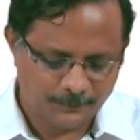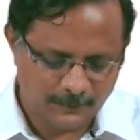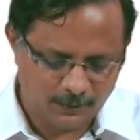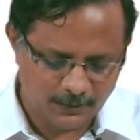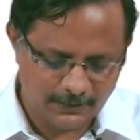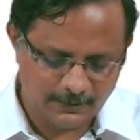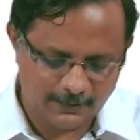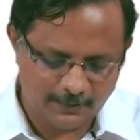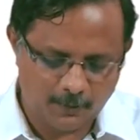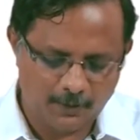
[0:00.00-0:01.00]
Then you see
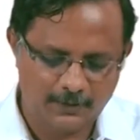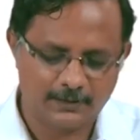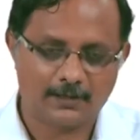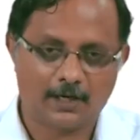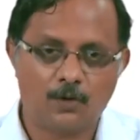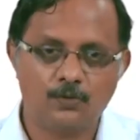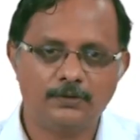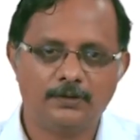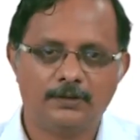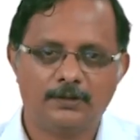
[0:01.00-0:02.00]
that the ball is
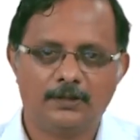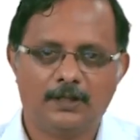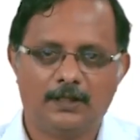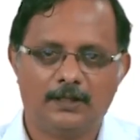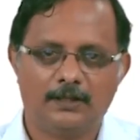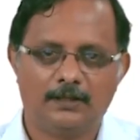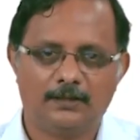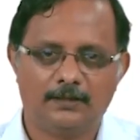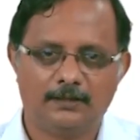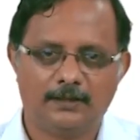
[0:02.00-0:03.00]
round
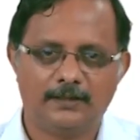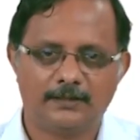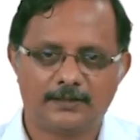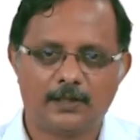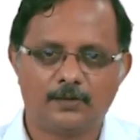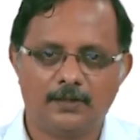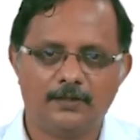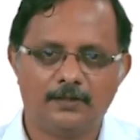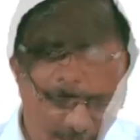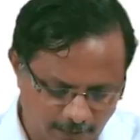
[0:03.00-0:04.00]
right,
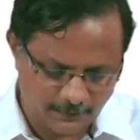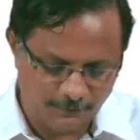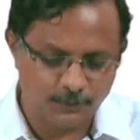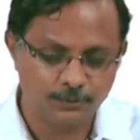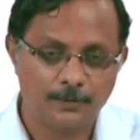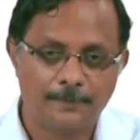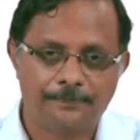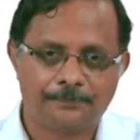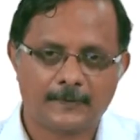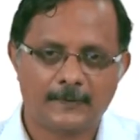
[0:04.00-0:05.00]
circular in this view,
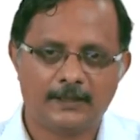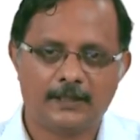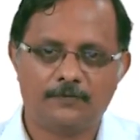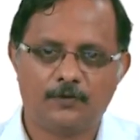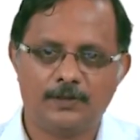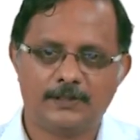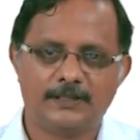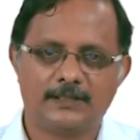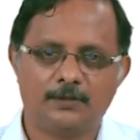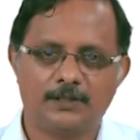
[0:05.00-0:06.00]
therefore, you
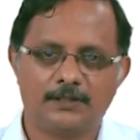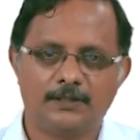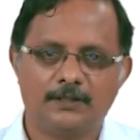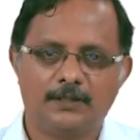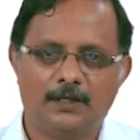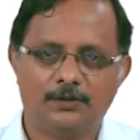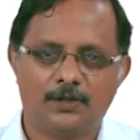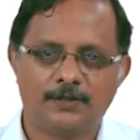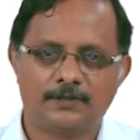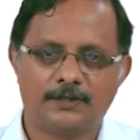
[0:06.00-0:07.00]
see some of the
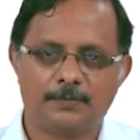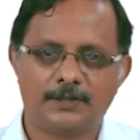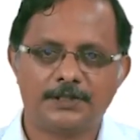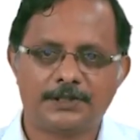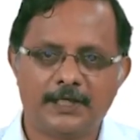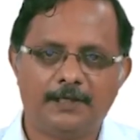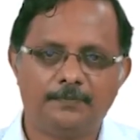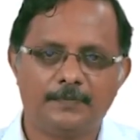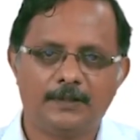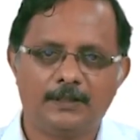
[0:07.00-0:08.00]
neurons which represent shape
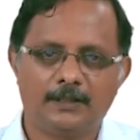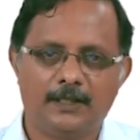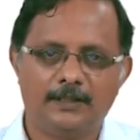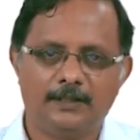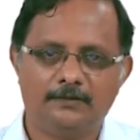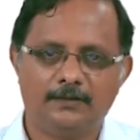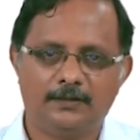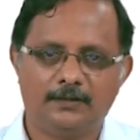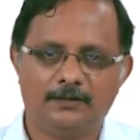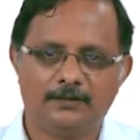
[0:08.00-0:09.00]
right in
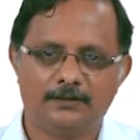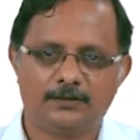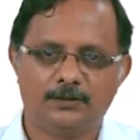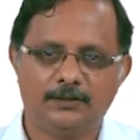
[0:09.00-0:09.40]
so